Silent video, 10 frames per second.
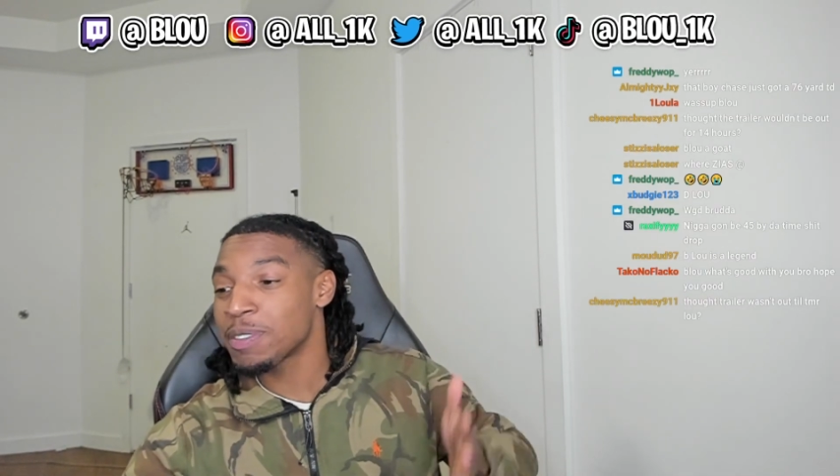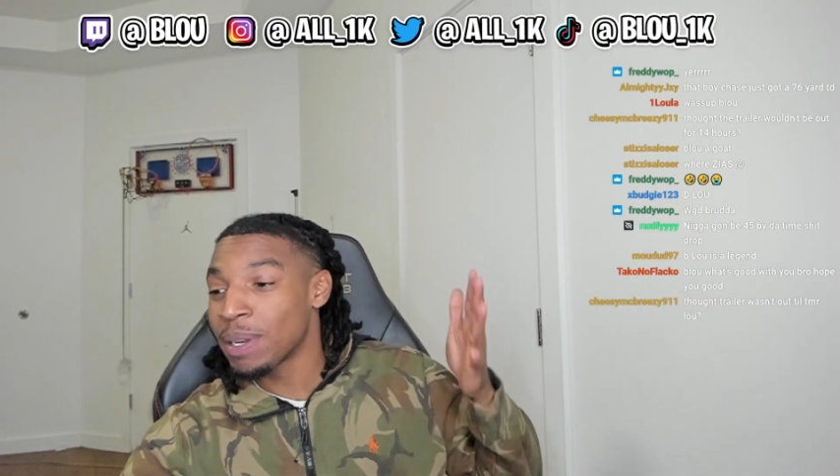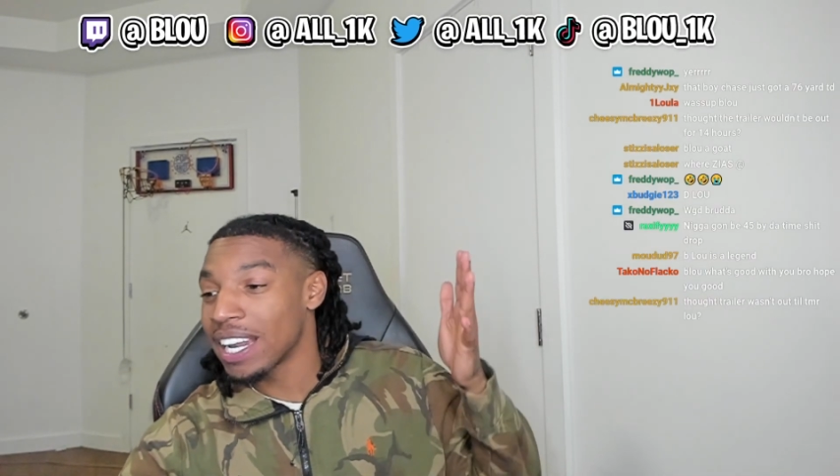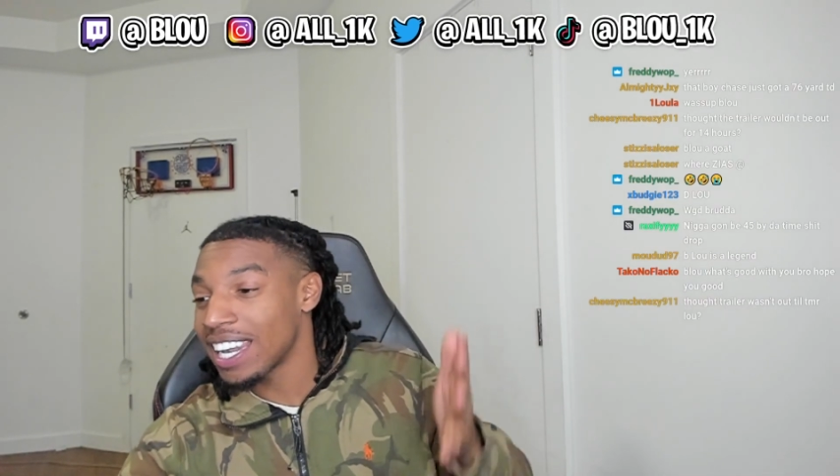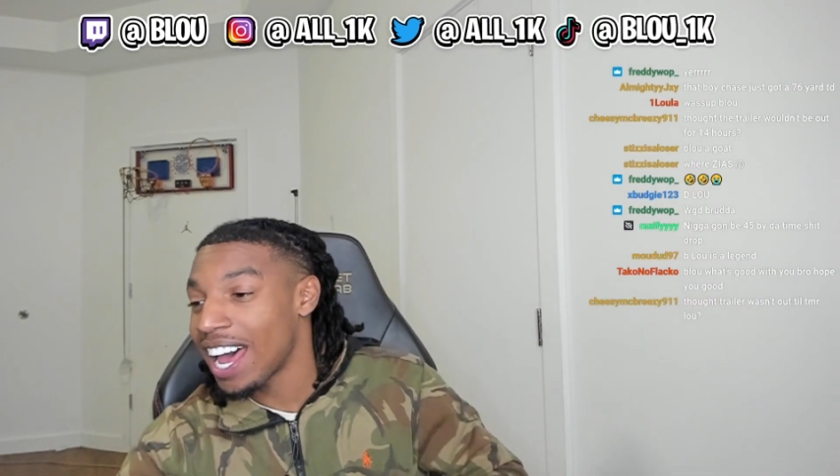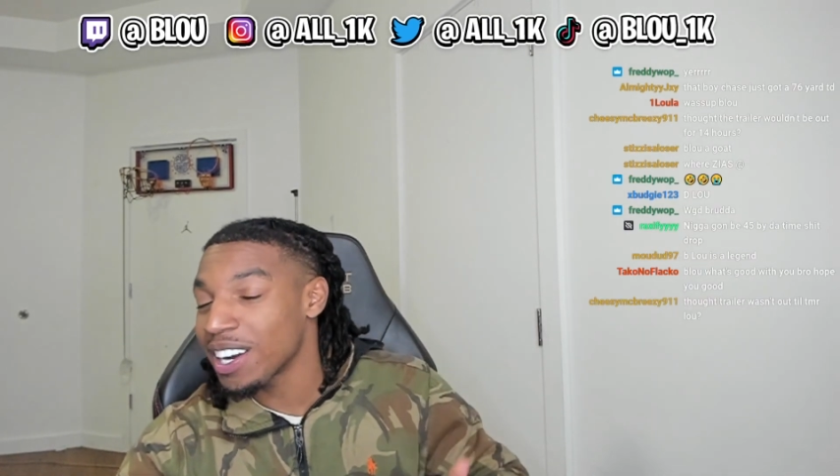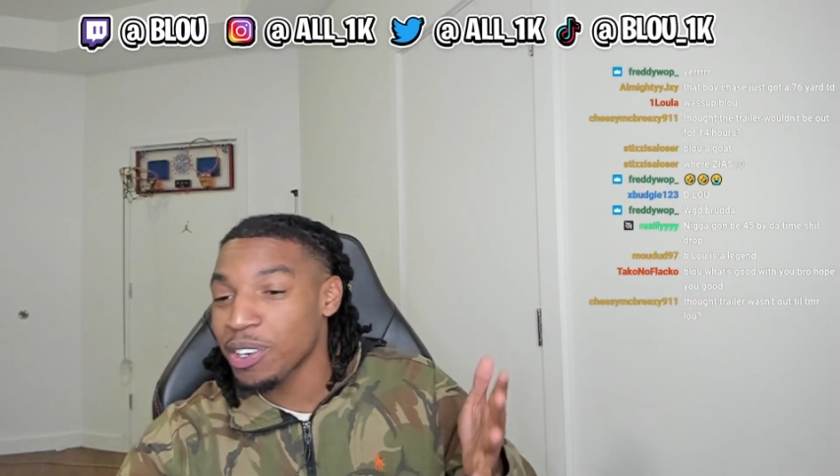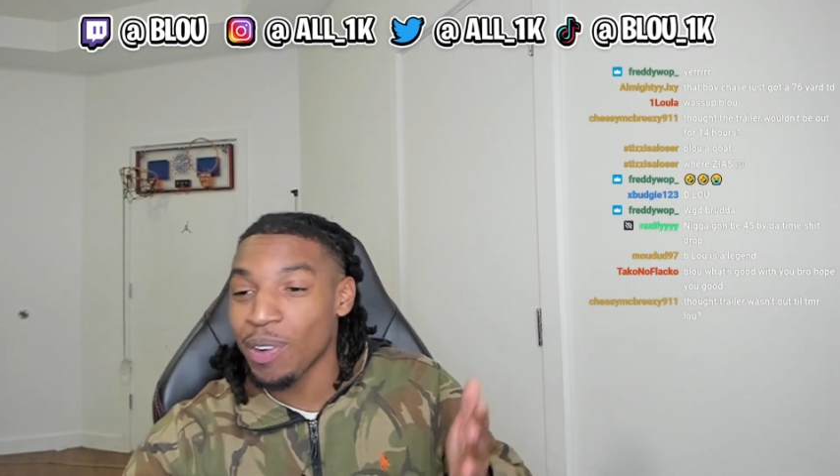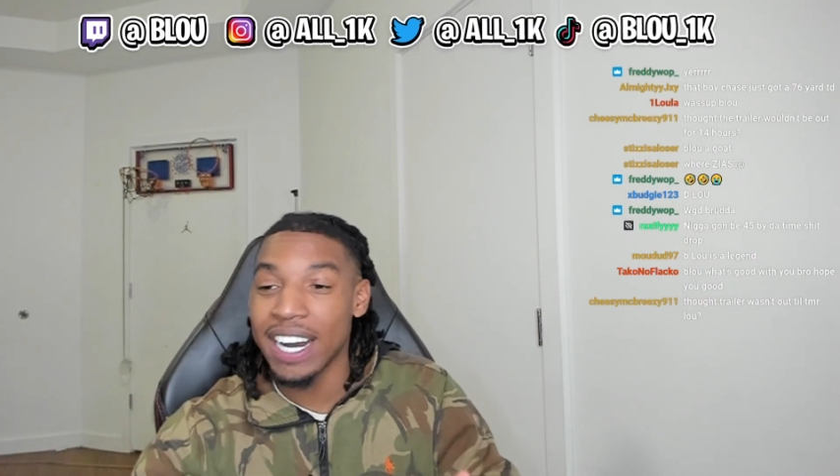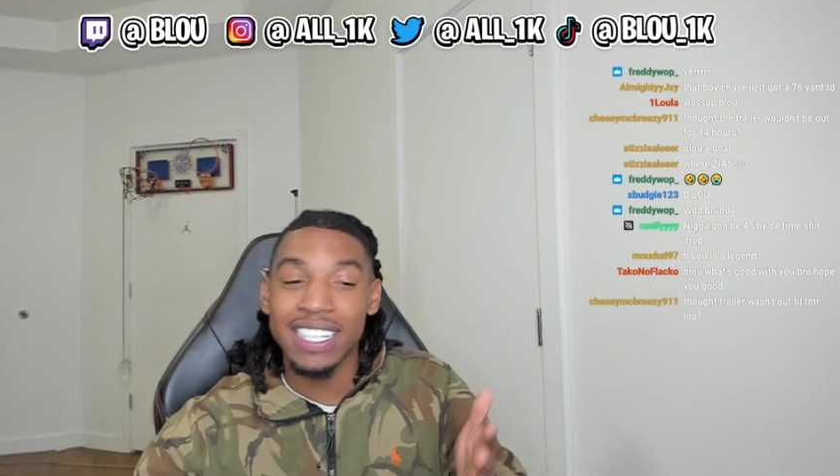it's been a lot of
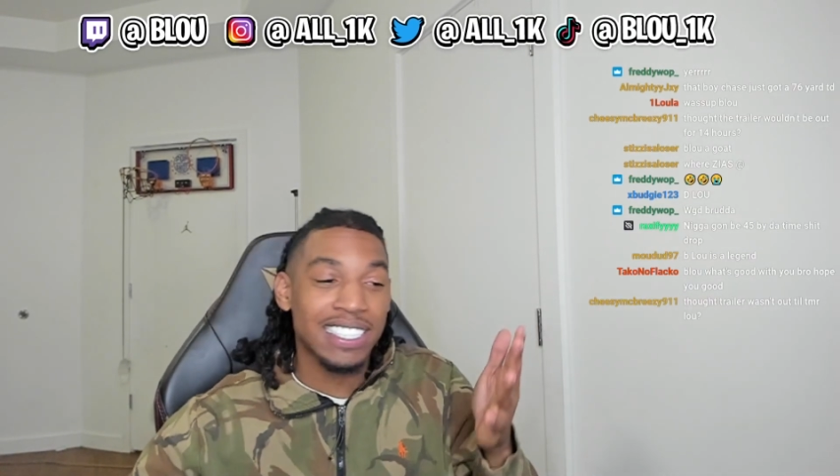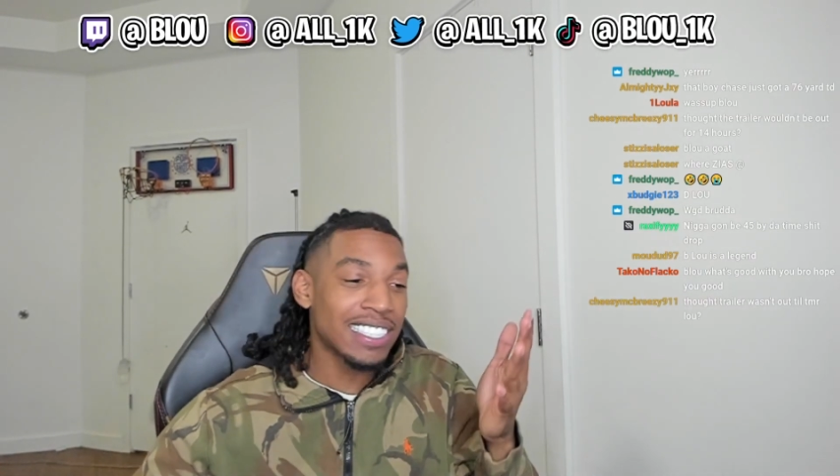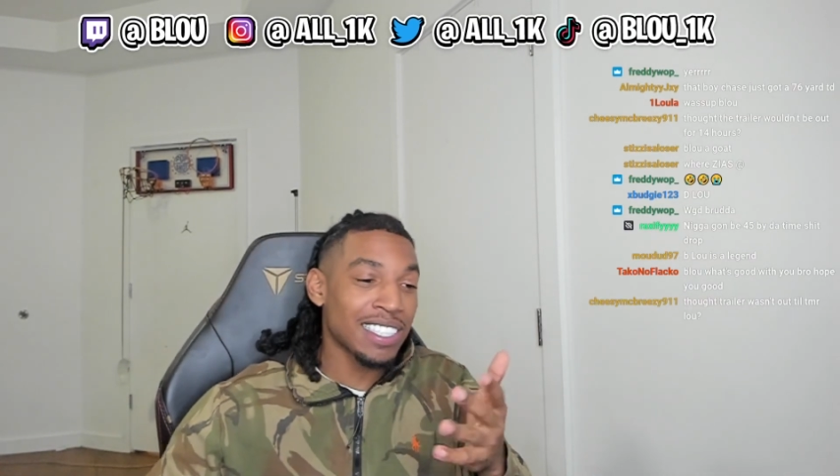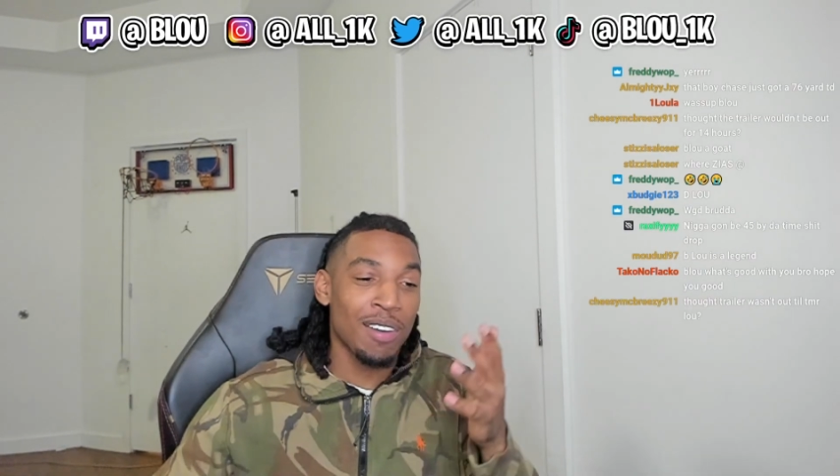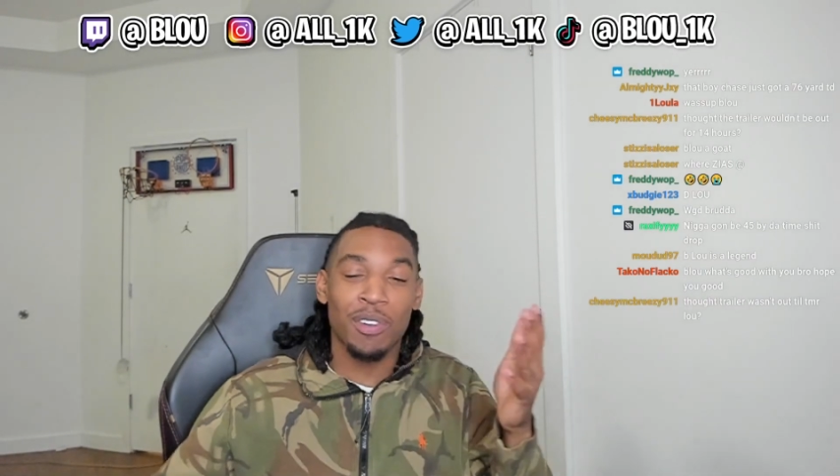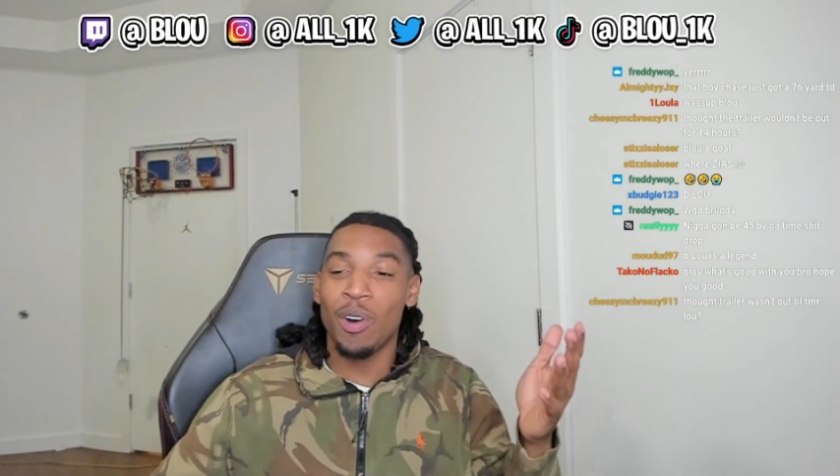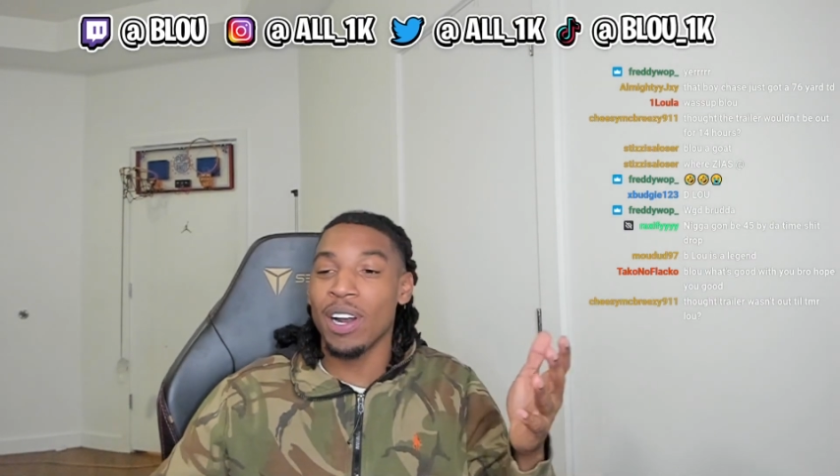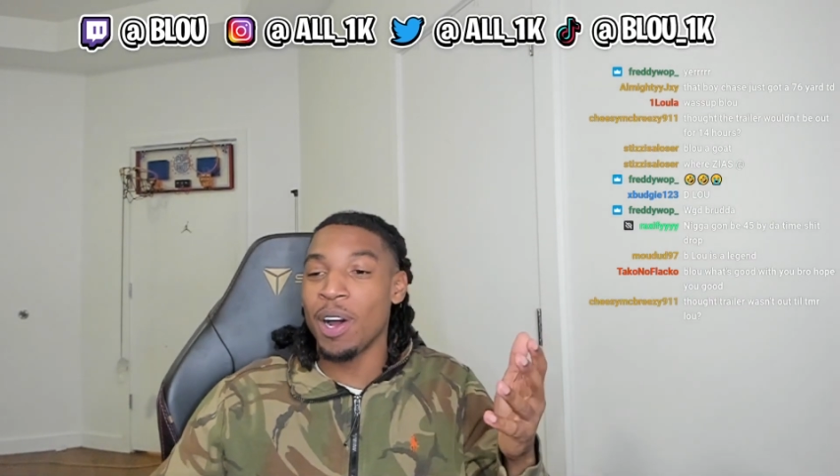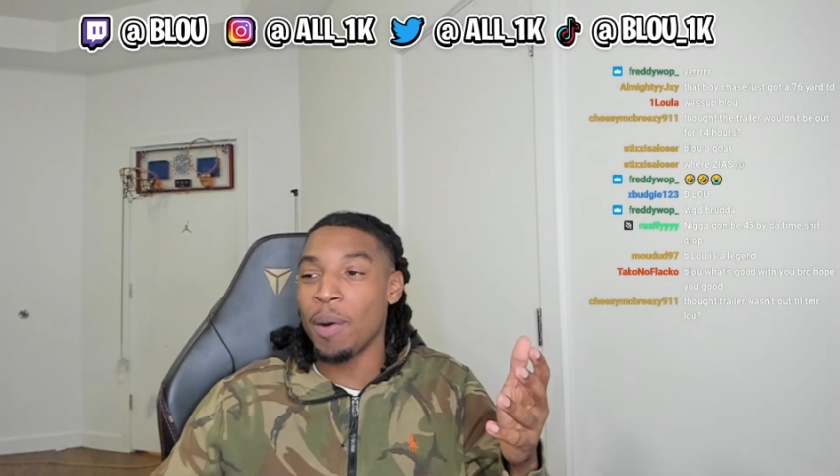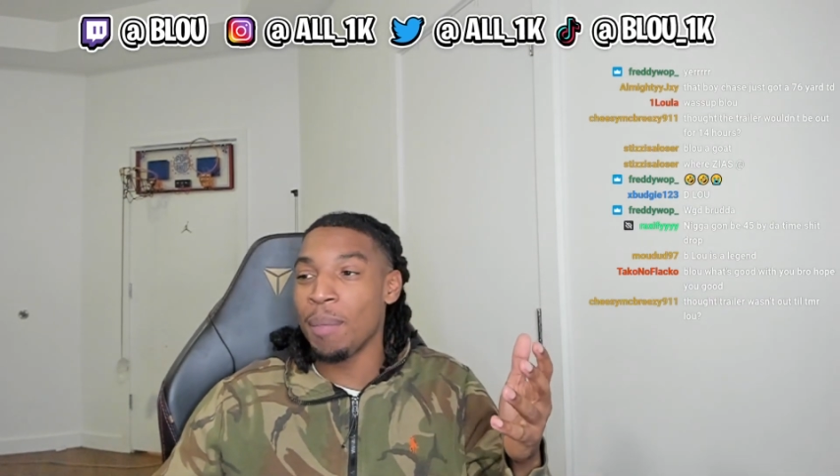crazy stuff
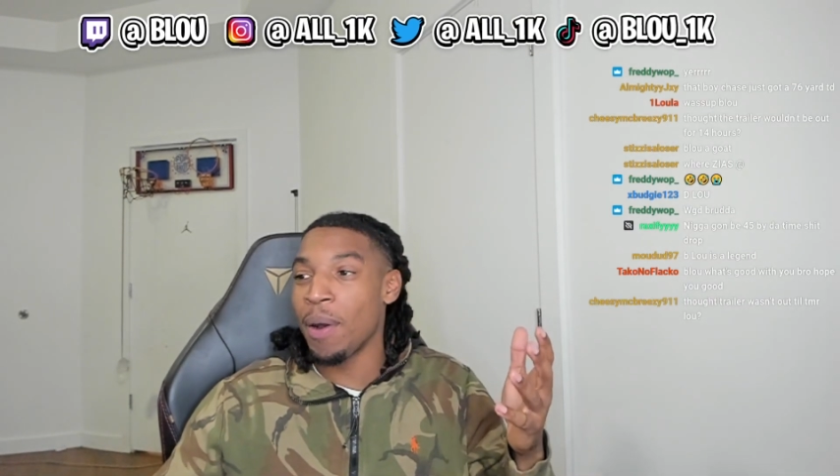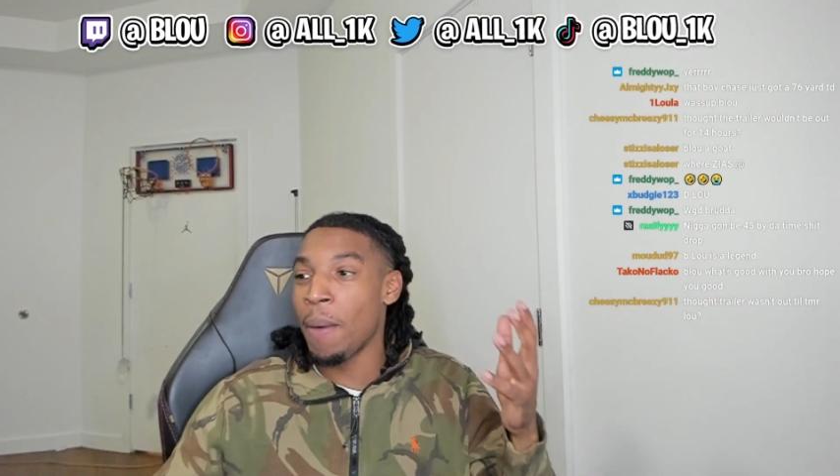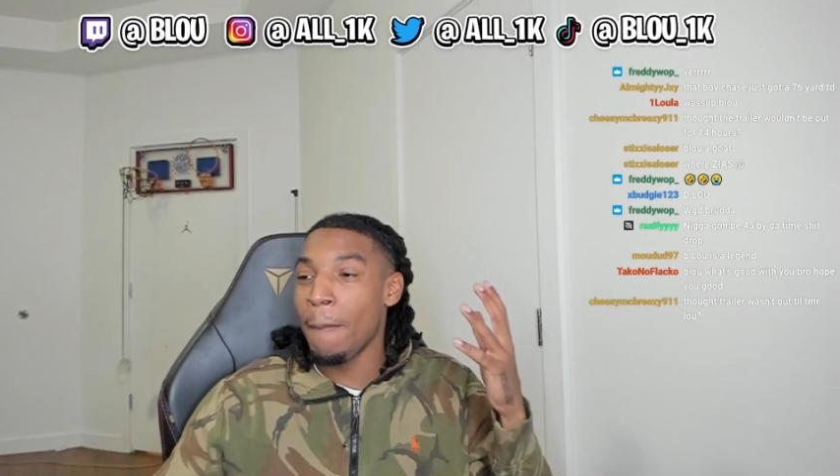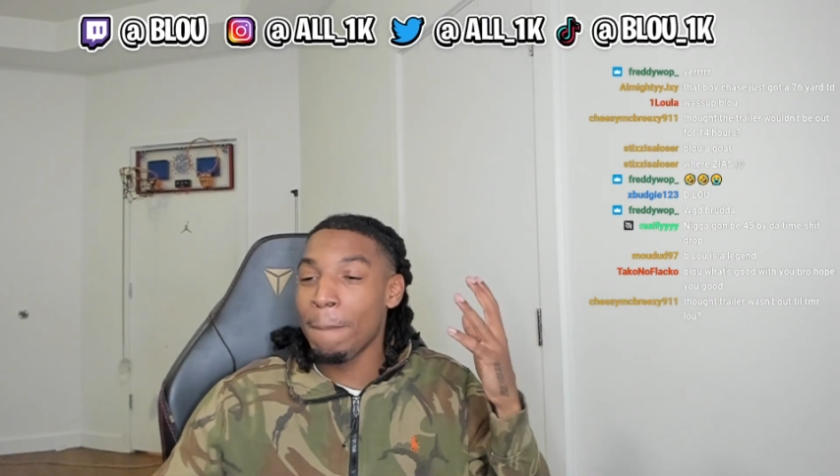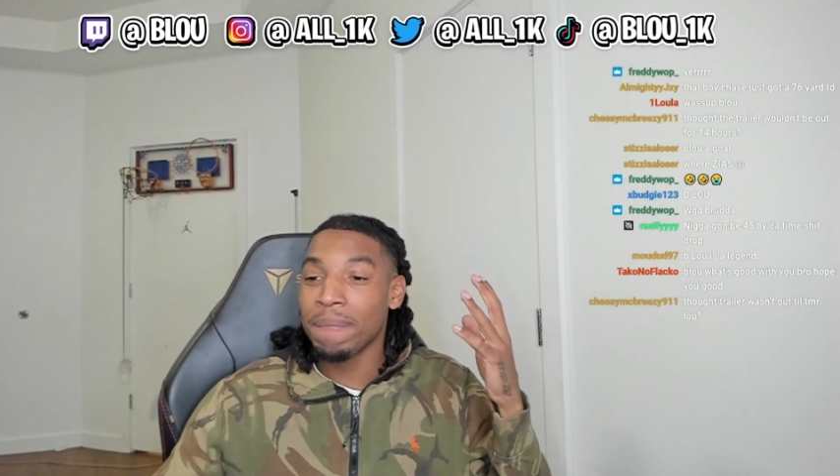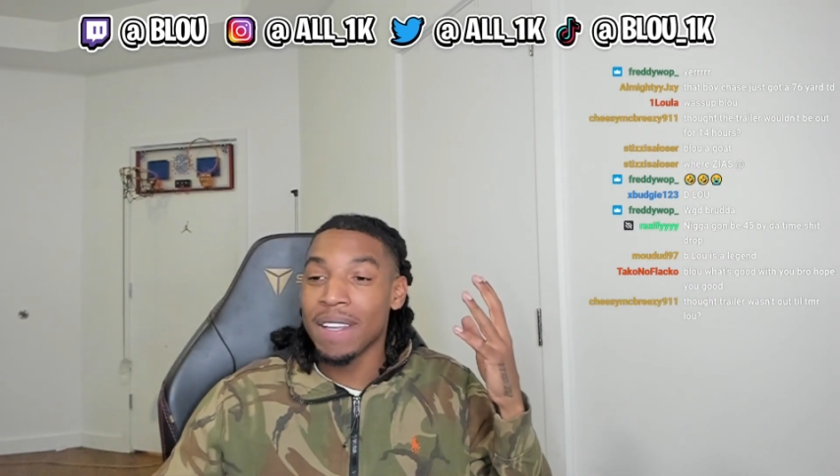going on, bro.